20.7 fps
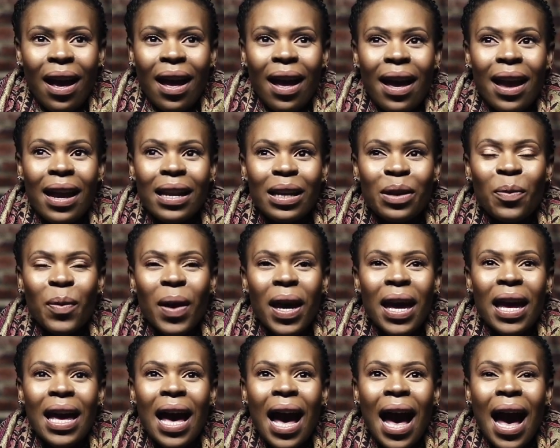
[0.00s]

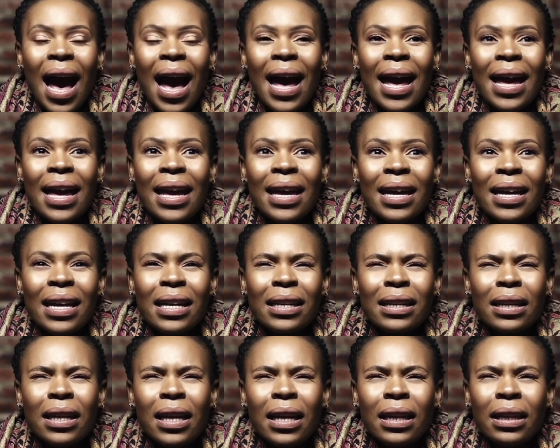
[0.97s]
Anyway,
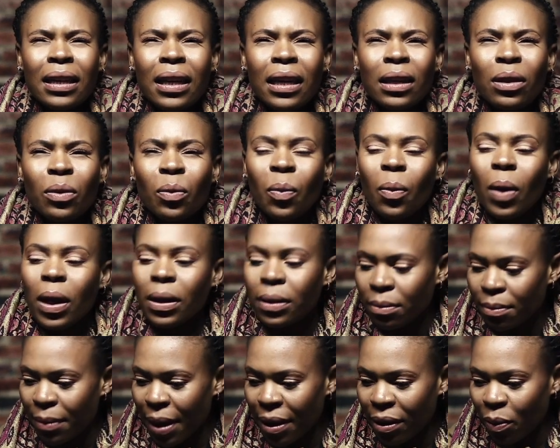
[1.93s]
in
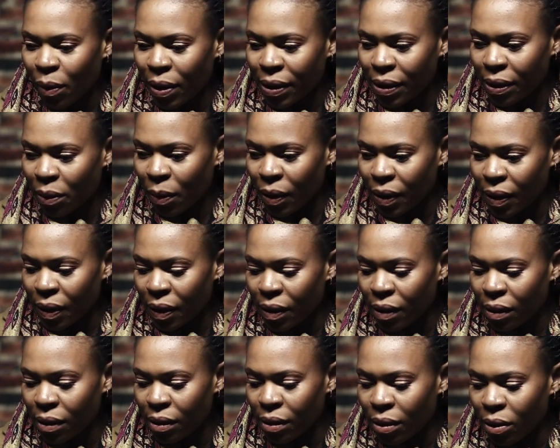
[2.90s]
what month was it? Was
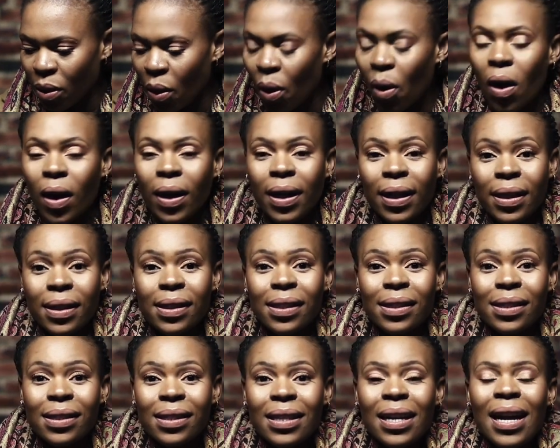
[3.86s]
it
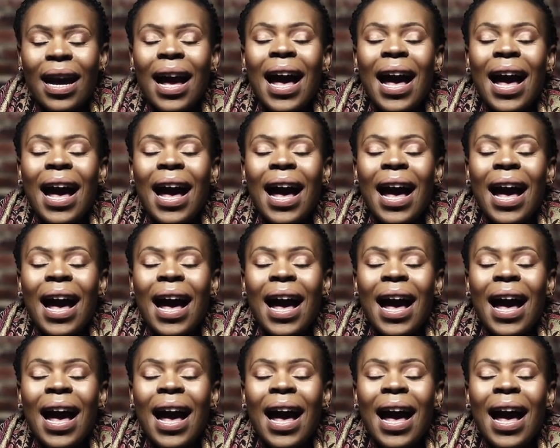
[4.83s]
August?